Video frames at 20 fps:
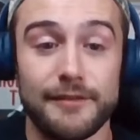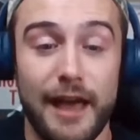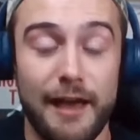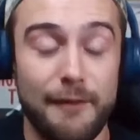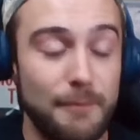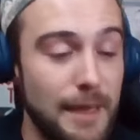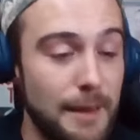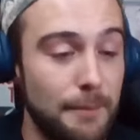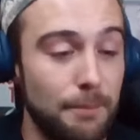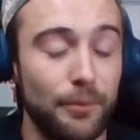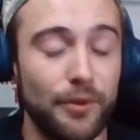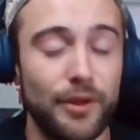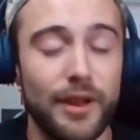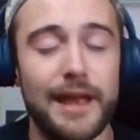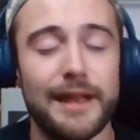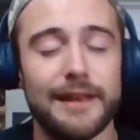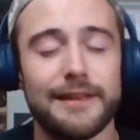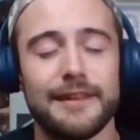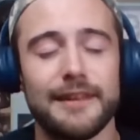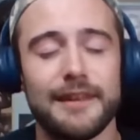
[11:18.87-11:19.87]
I've made
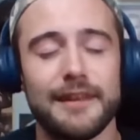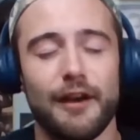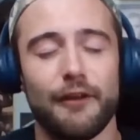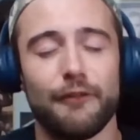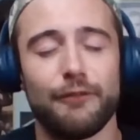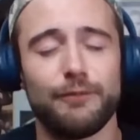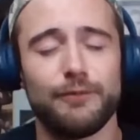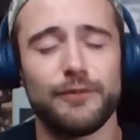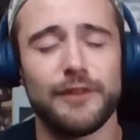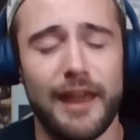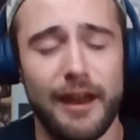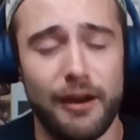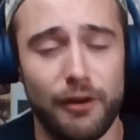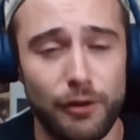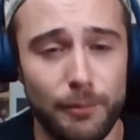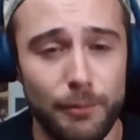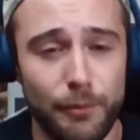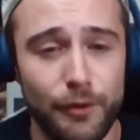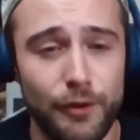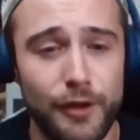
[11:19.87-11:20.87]
plenty of
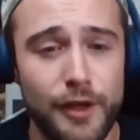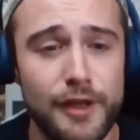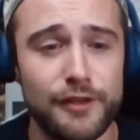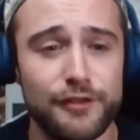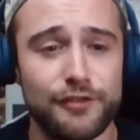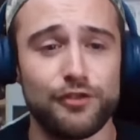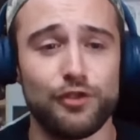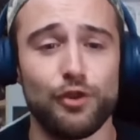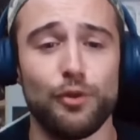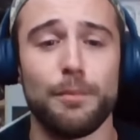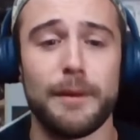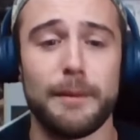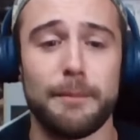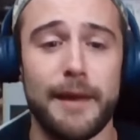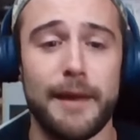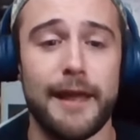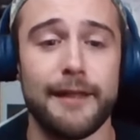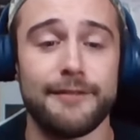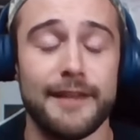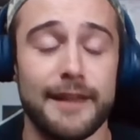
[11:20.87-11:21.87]
terrible, stupid
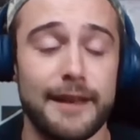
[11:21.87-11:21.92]
bets.